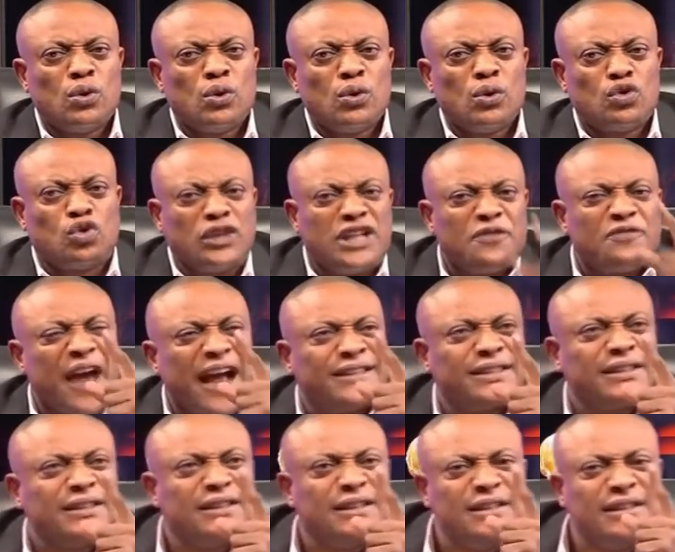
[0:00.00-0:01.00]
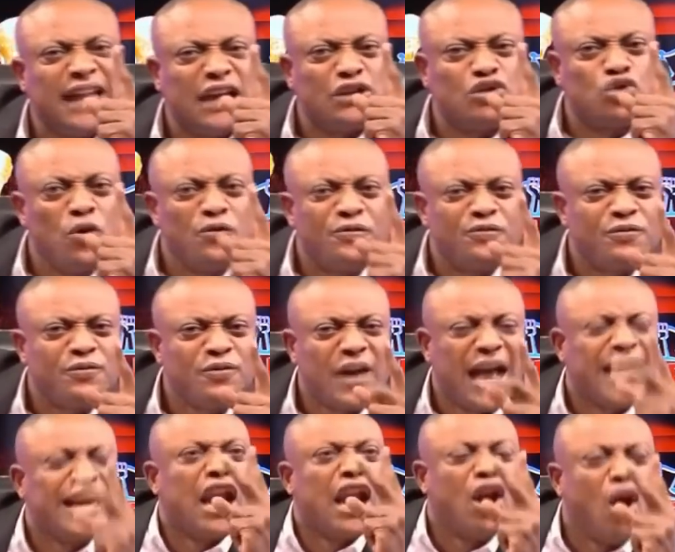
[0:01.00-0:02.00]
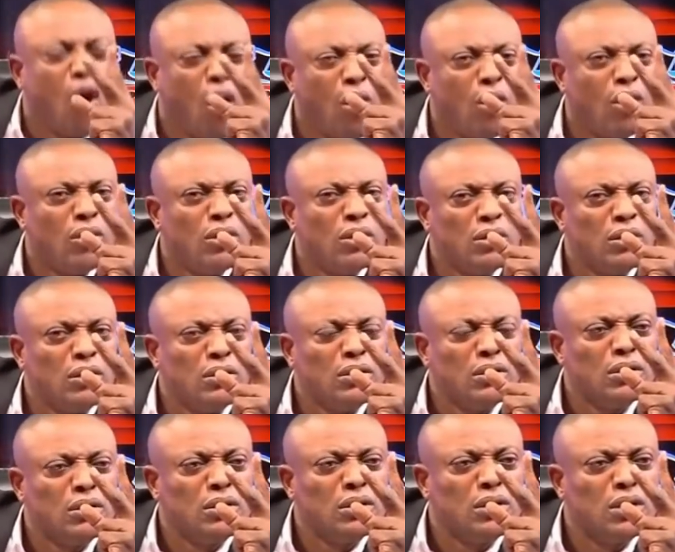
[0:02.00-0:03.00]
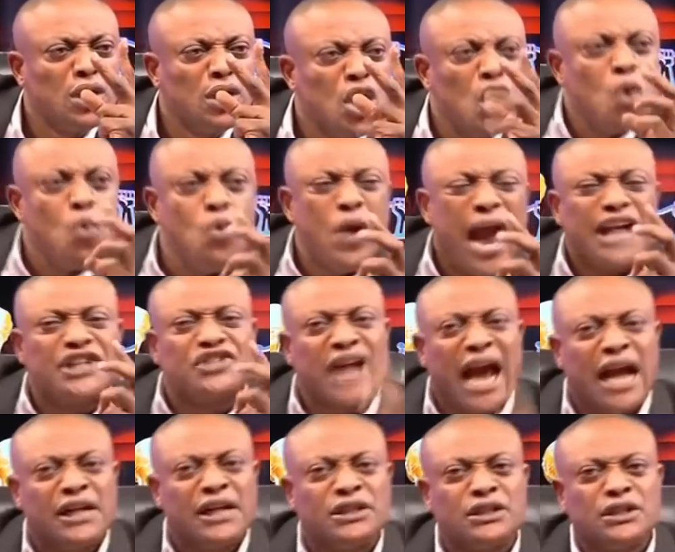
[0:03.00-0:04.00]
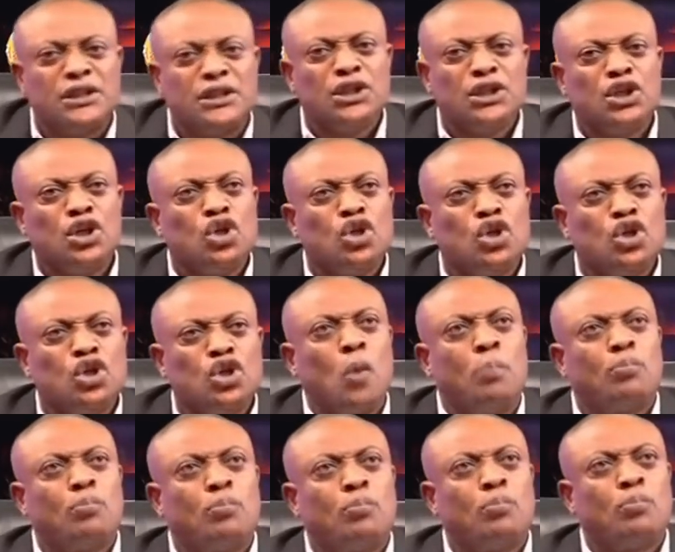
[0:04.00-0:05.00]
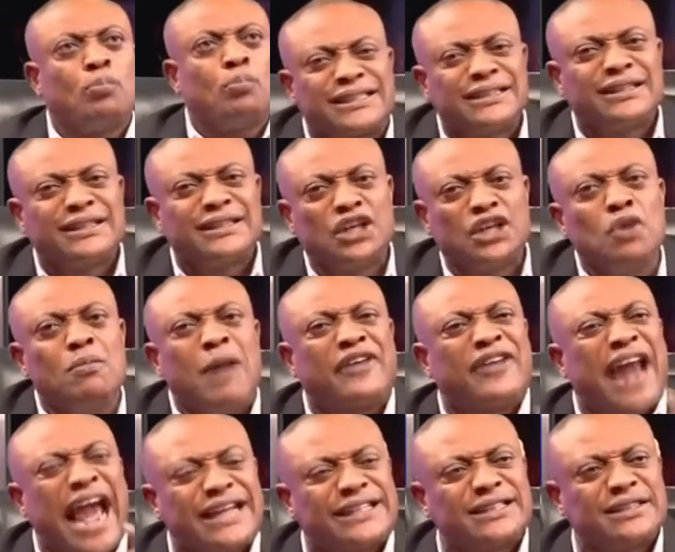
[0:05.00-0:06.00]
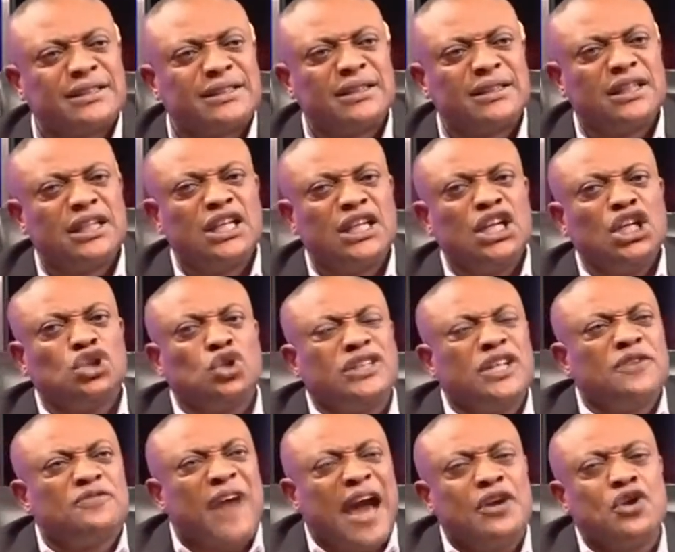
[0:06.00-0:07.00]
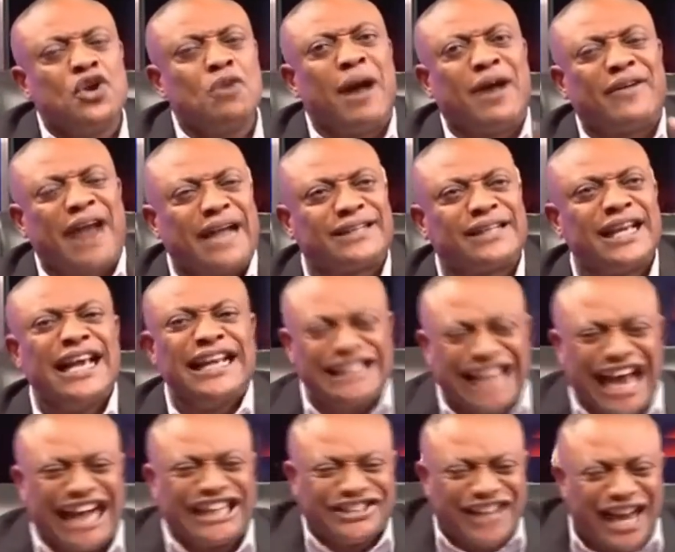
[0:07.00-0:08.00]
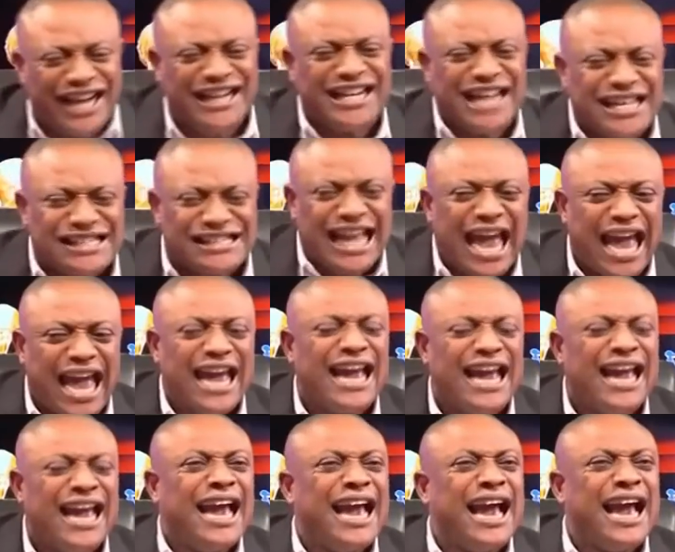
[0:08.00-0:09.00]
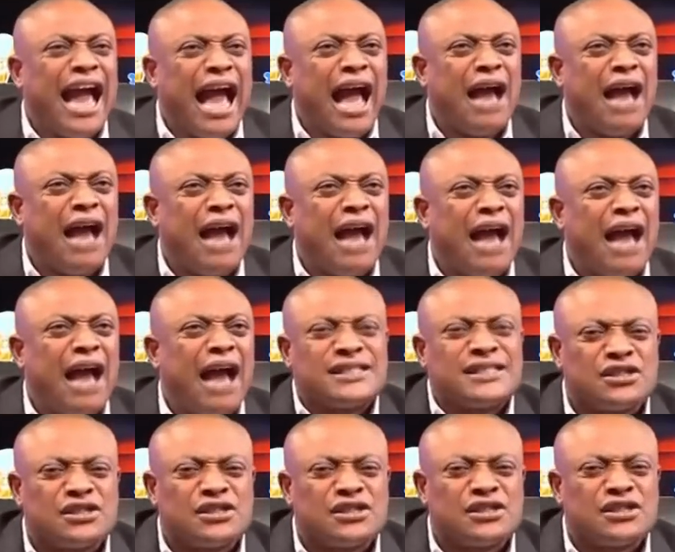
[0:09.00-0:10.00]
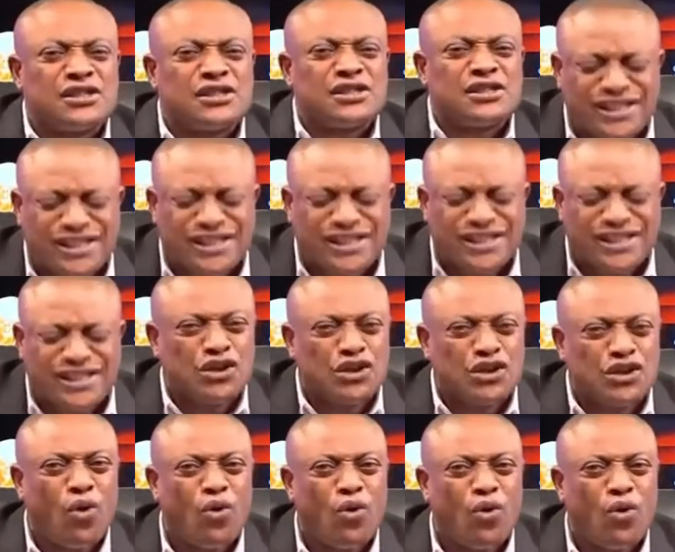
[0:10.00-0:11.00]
to defend the truth and the law. We are trained to protect human rights, to defend human rights. You are trained to say society no.